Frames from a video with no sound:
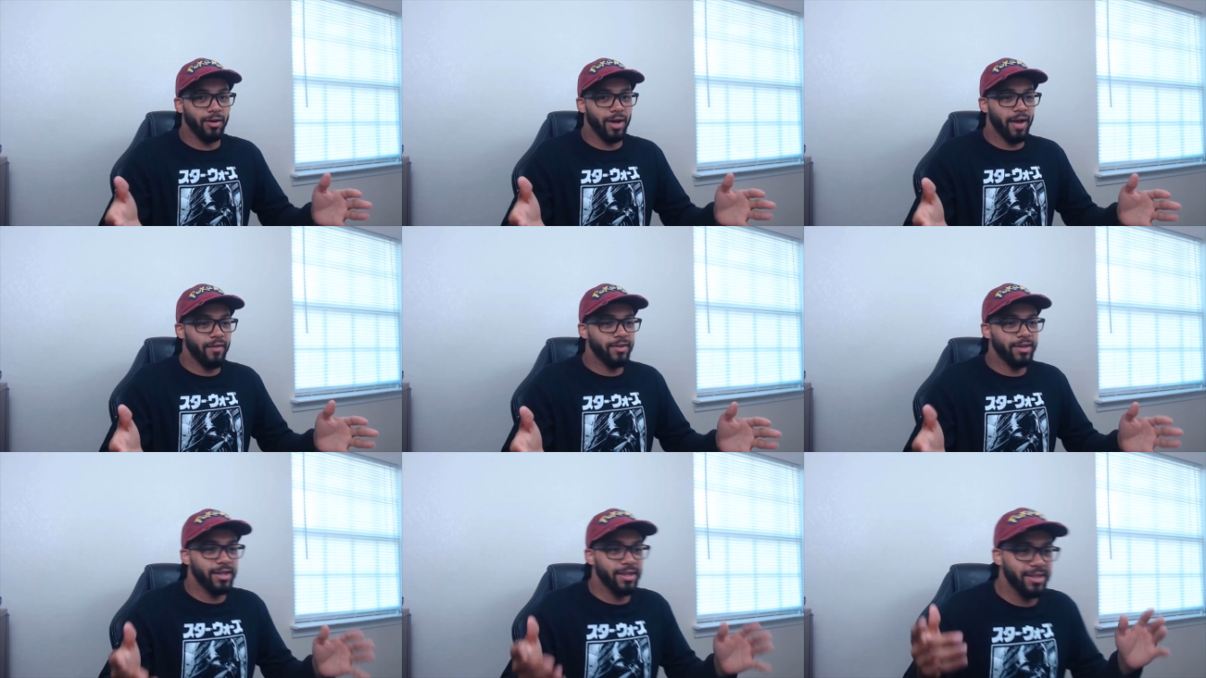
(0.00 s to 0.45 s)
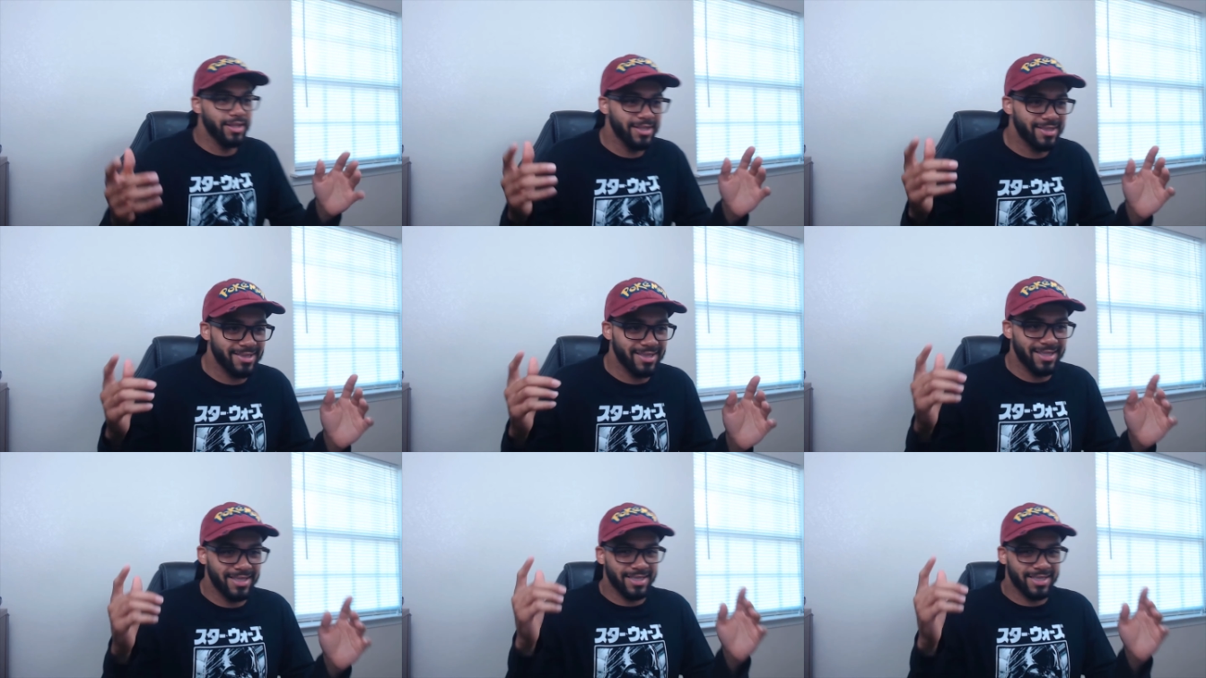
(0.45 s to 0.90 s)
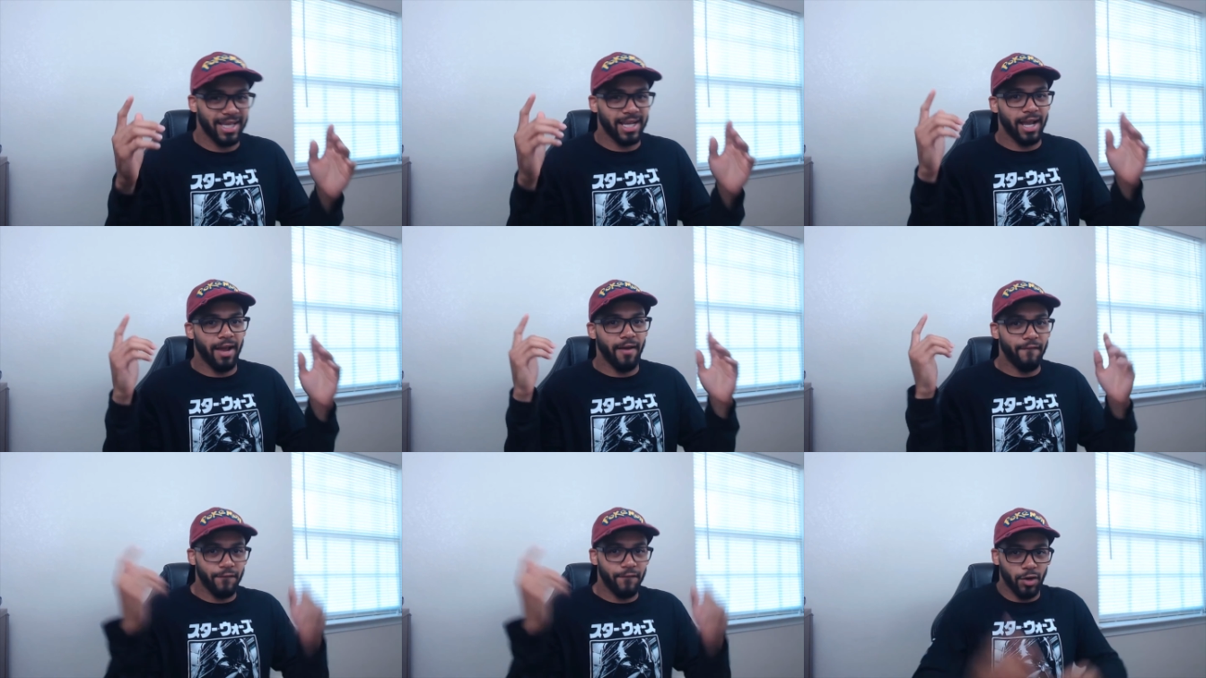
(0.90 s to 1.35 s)
I haven't done this since like
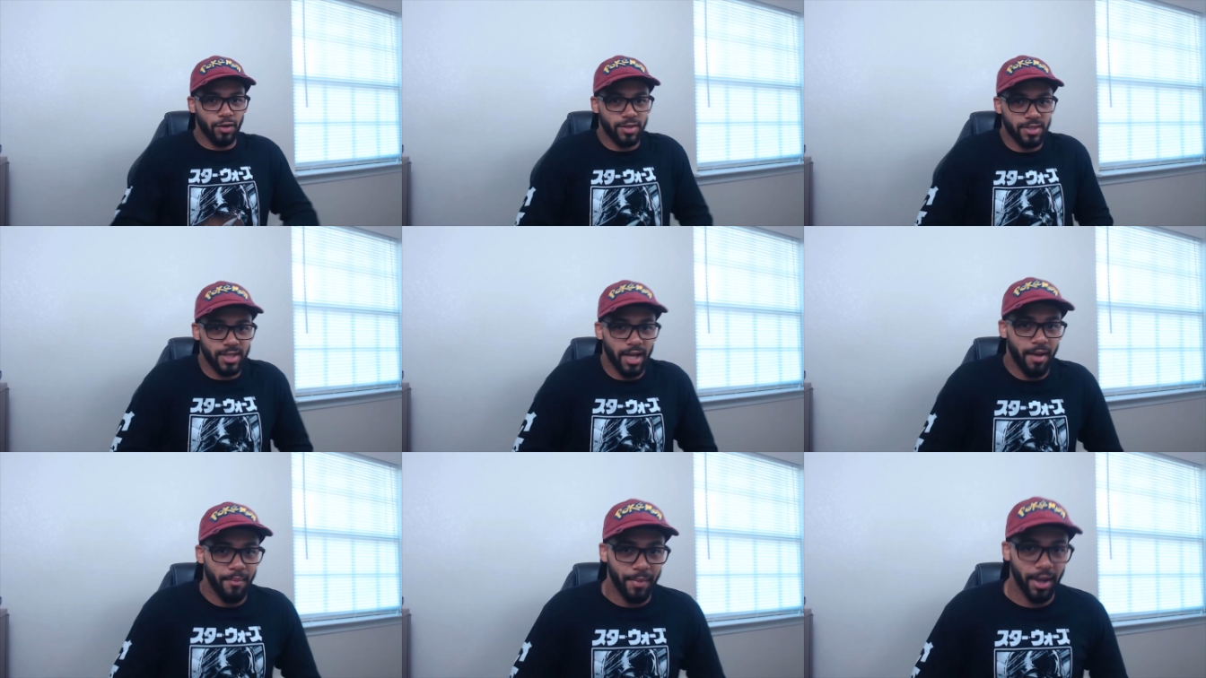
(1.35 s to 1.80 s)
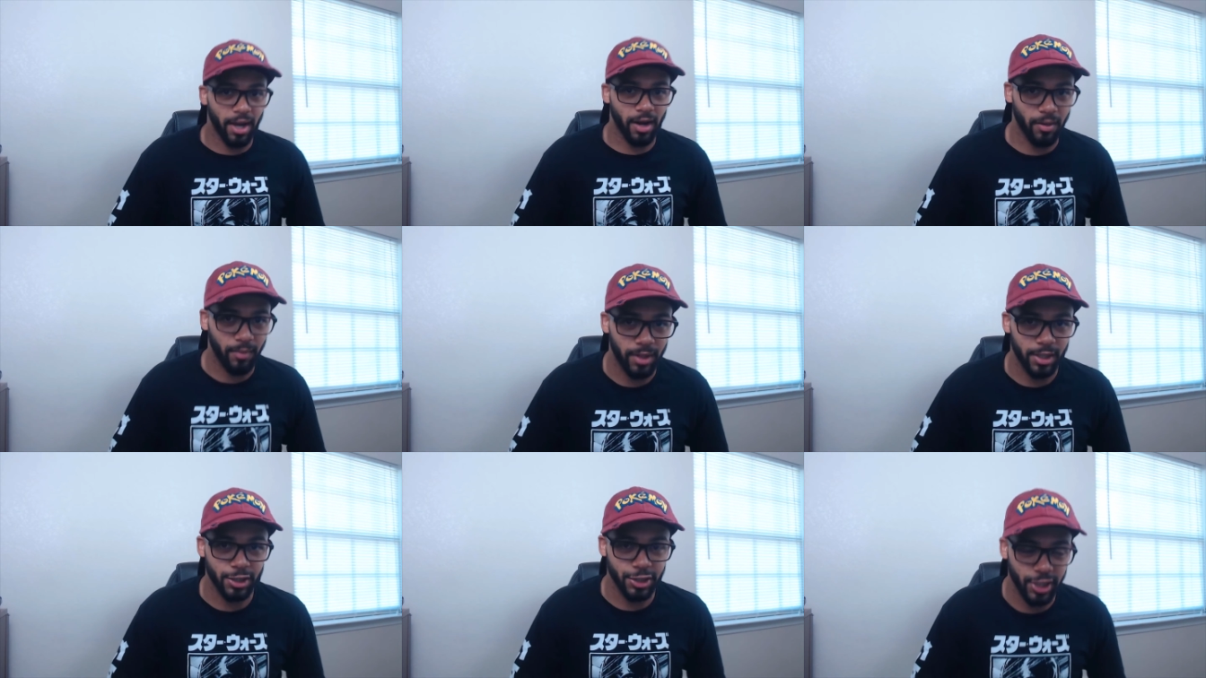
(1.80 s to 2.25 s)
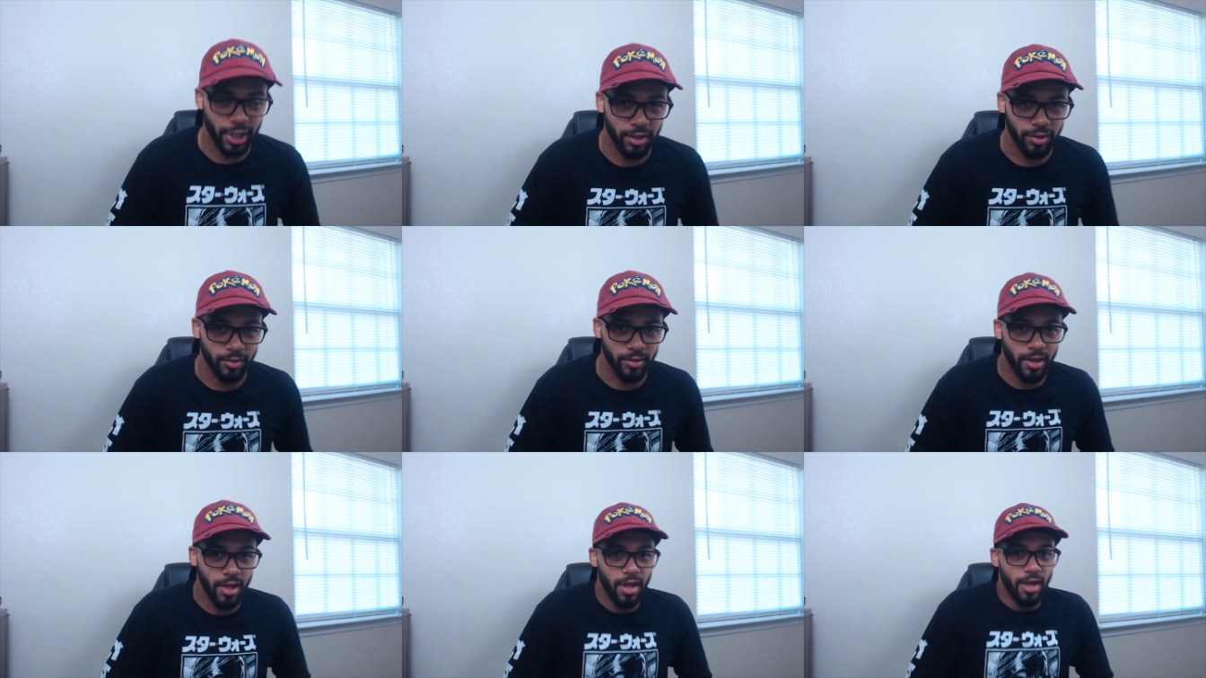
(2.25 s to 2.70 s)
I first got back on my
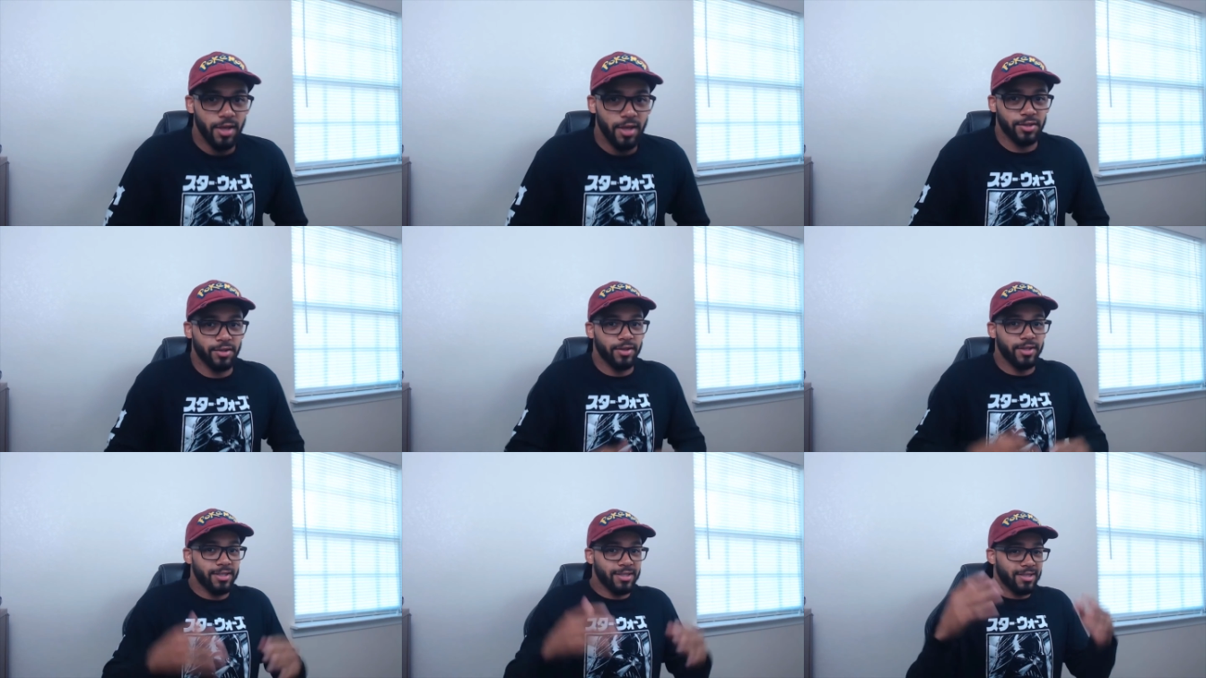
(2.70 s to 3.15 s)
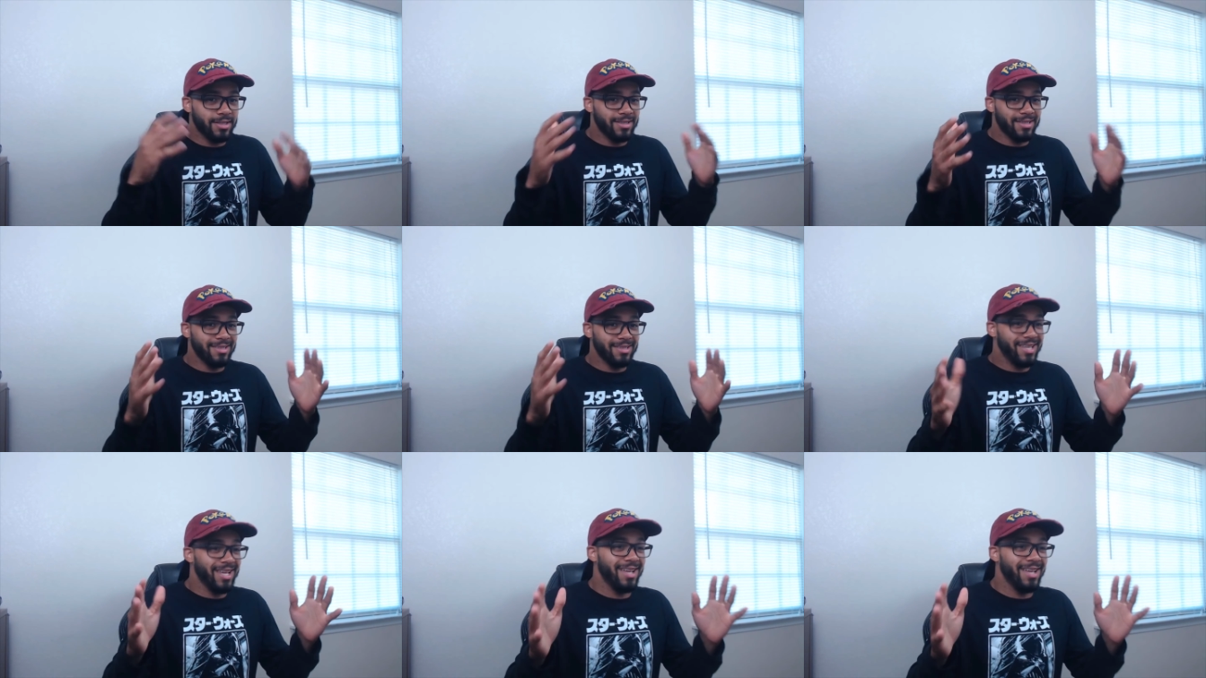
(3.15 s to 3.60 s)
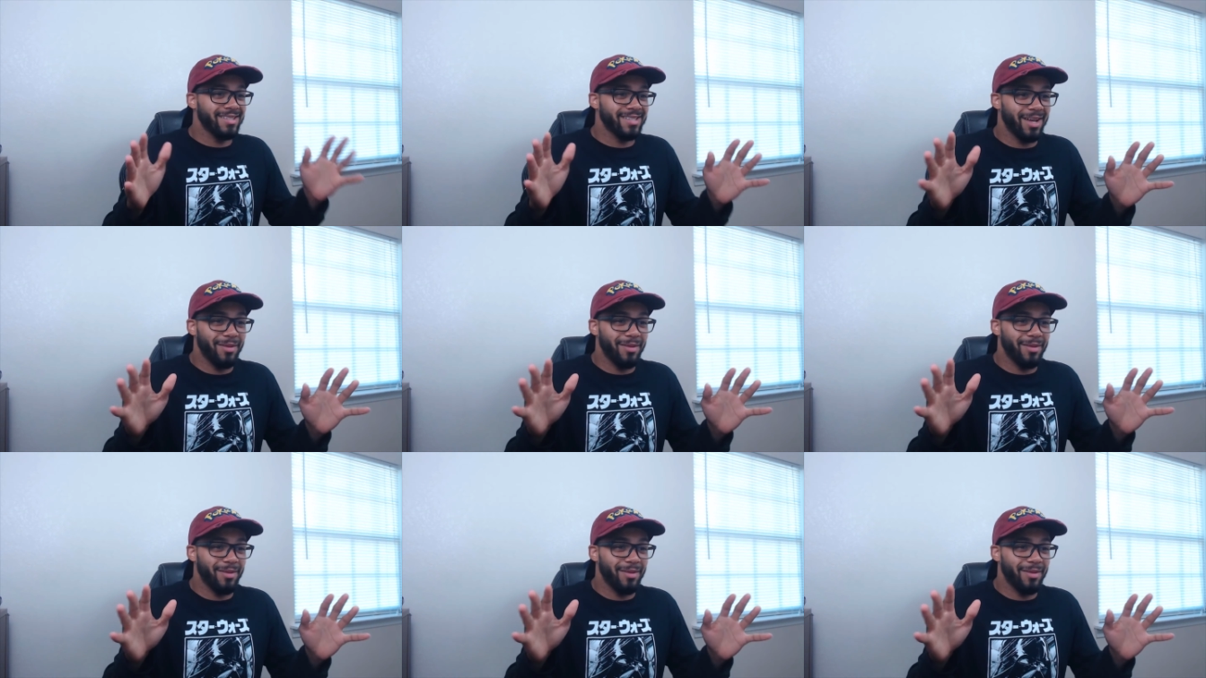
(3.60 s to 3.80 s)
channel, so this is intense.